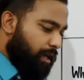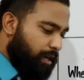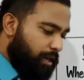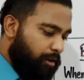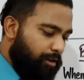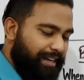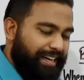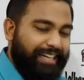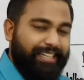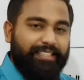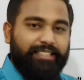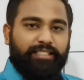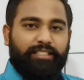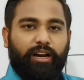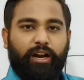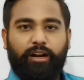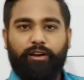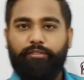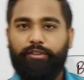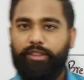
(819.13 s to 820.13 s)
Now let's
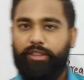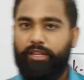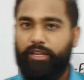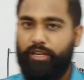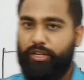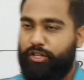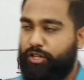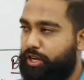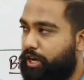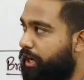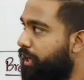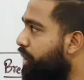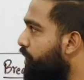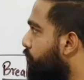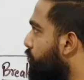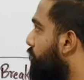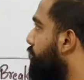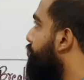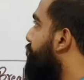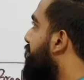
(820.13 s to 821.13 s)
start with the
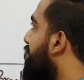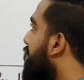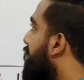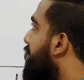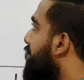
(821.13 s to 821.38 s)
schedule.